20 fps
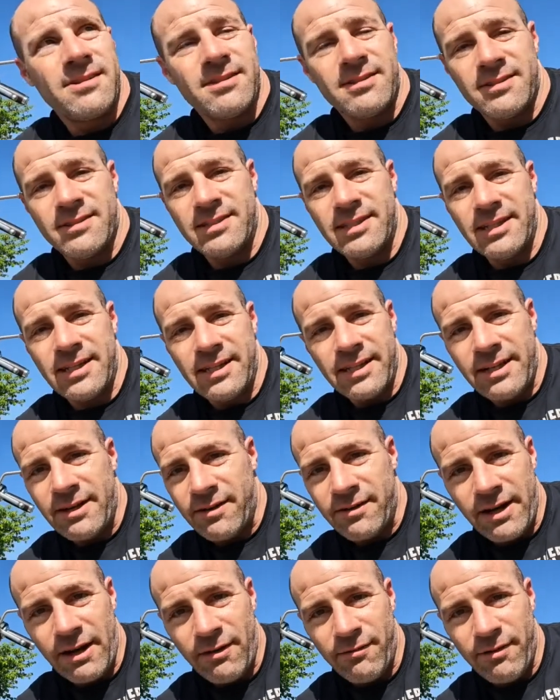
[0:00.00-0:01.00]
sitting
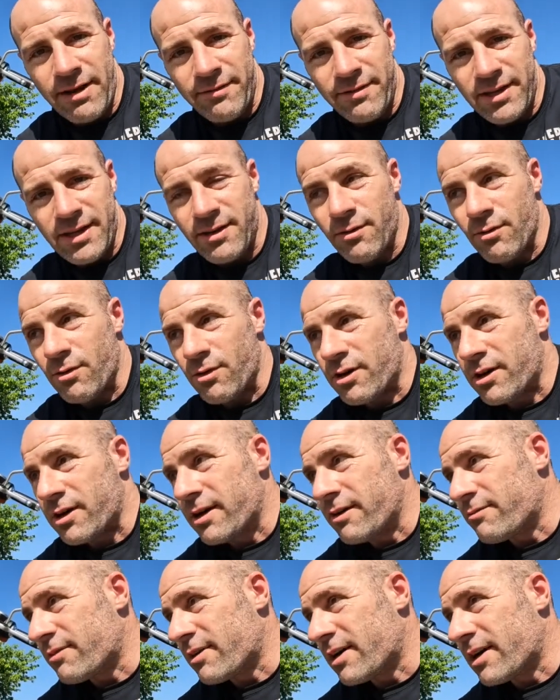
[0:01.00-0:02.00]
there and I rev it, or
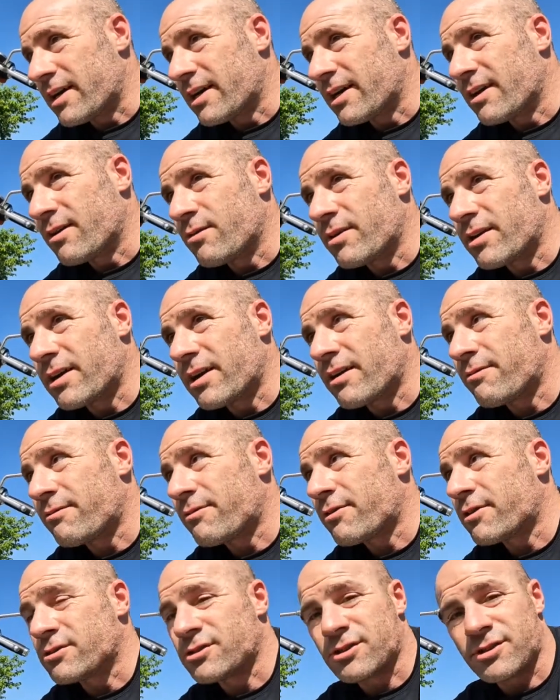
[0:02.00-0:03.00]
if when I
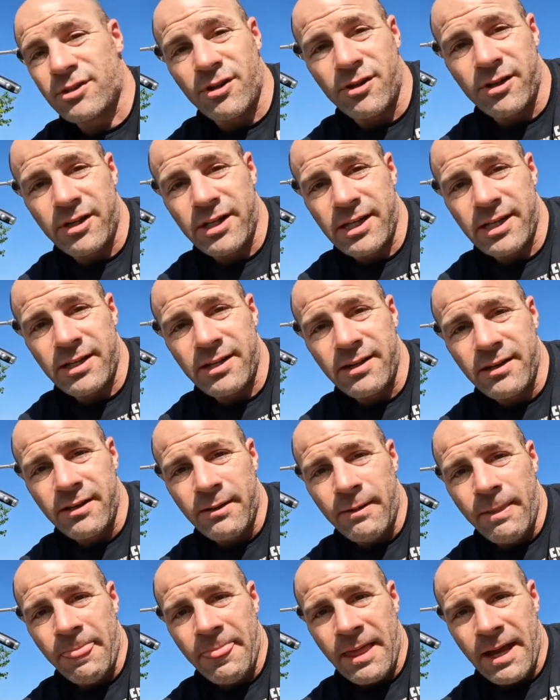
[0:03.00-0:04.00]
first start it,
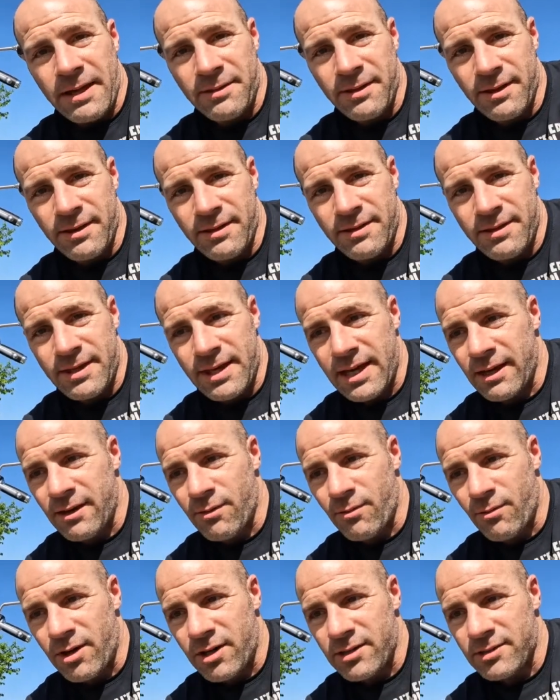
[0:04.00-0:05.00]
the
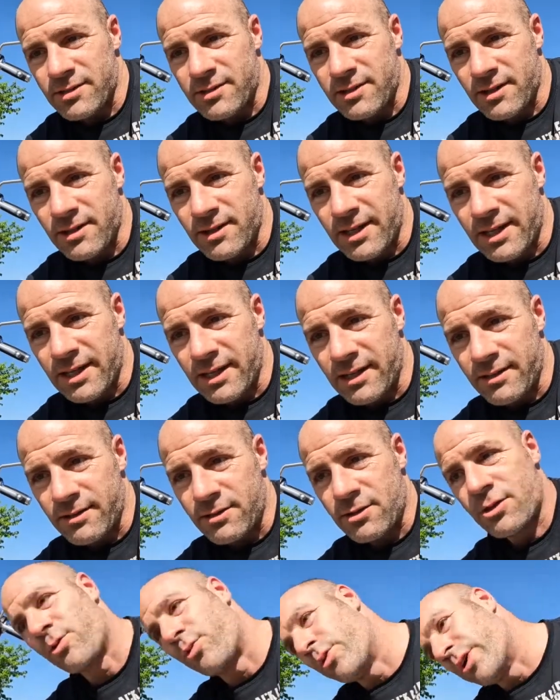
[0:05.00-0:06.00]
thing wants to like
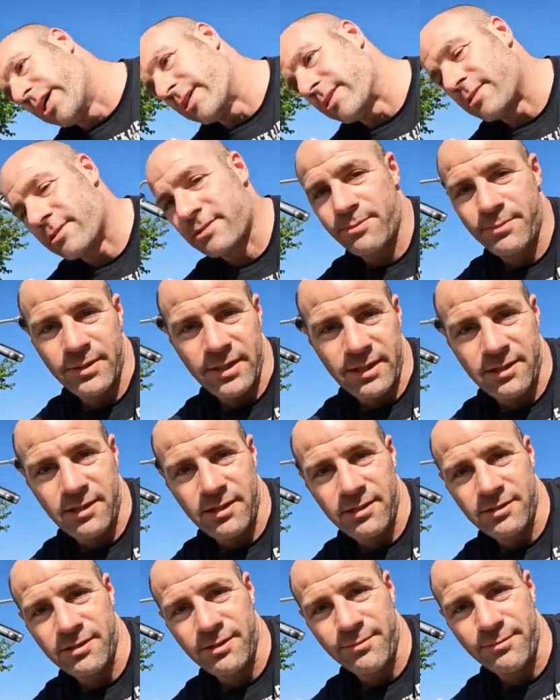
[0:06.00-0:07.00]
twist
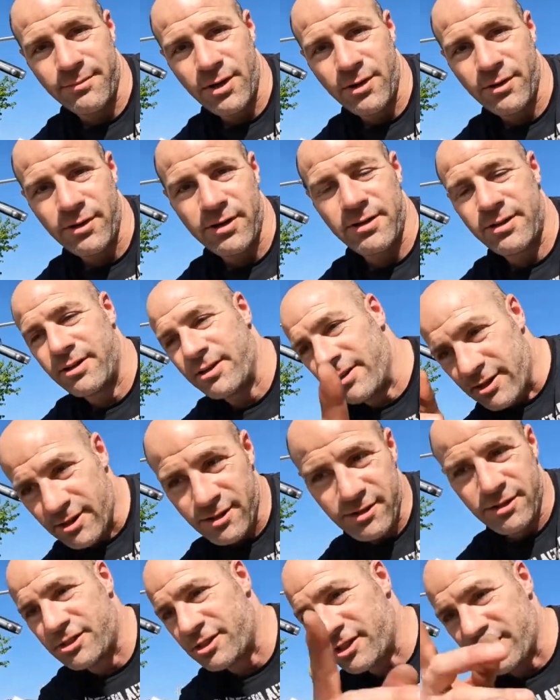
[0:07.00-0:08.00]
because the motor
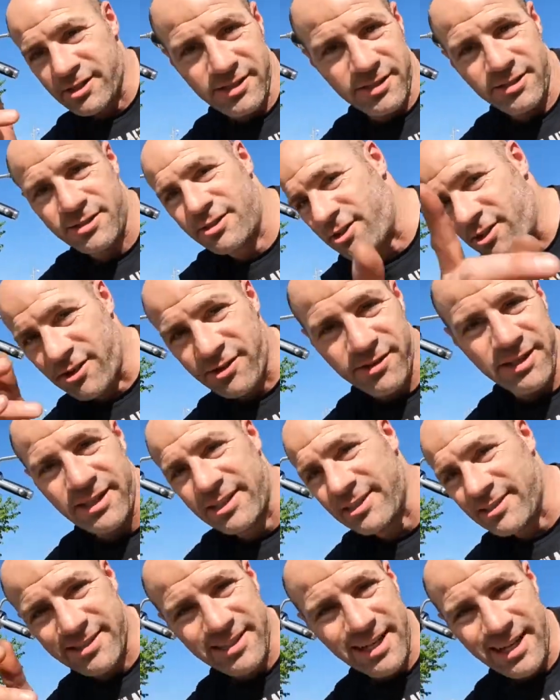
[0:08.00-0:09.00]
inertia is
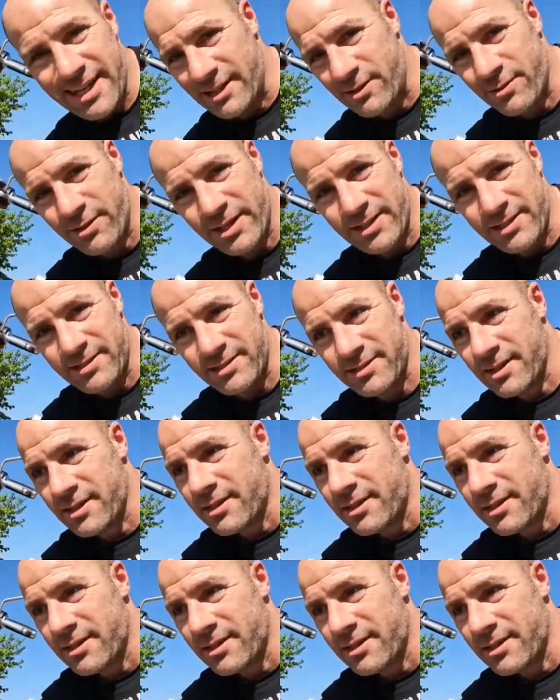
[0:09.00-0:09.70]
turning sideways.